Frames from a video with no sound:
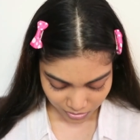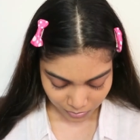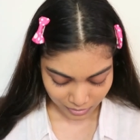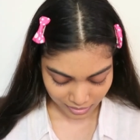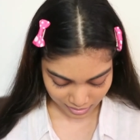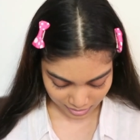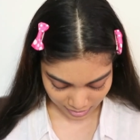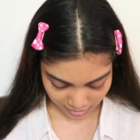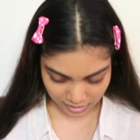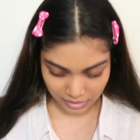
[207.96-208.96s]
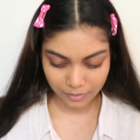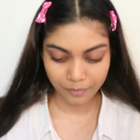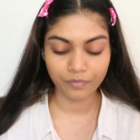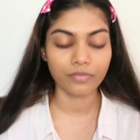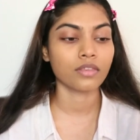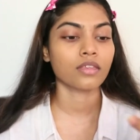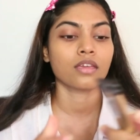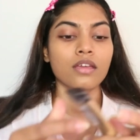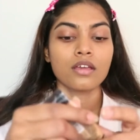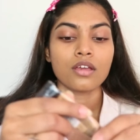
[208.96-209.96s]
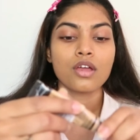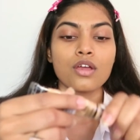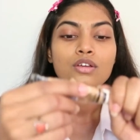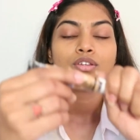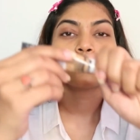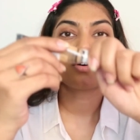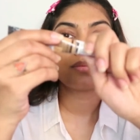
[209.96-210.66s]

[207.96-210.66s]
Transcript: So let's see. So